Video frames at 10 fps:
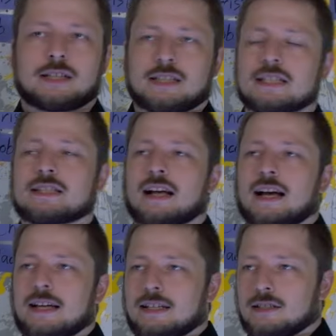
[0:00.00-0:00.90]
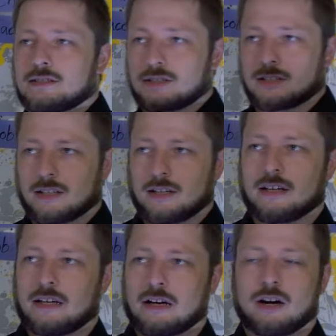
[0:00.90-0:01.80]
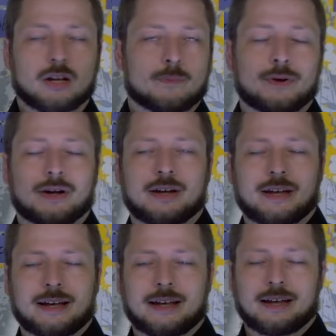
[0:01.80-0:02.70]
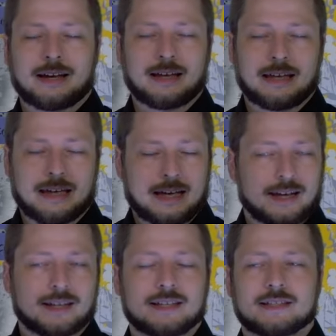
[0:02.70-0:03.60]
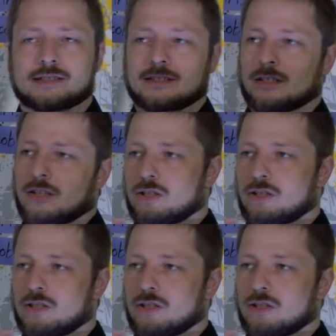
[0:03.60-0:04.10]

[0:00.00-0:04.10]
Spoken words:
these guys, unemployed anarchists,